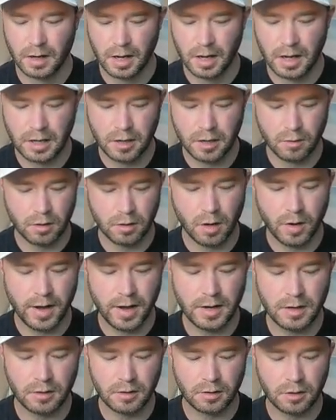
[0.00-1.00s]
And go
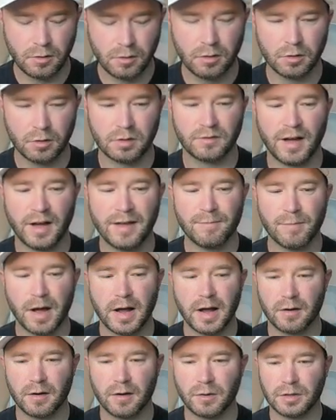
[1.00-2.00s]
ahead and do those 5
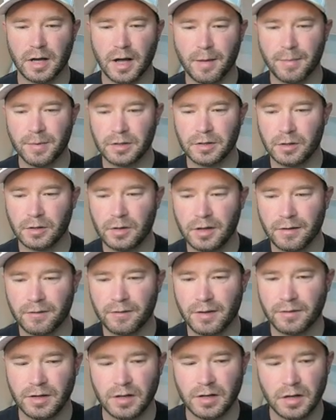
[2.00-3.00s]
micros up until you
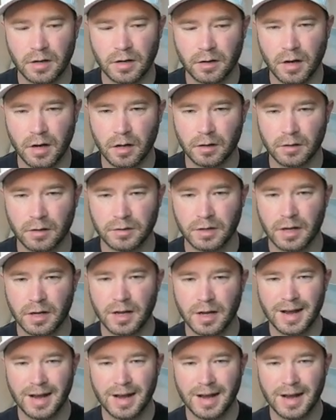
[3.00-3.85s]
get $1,500.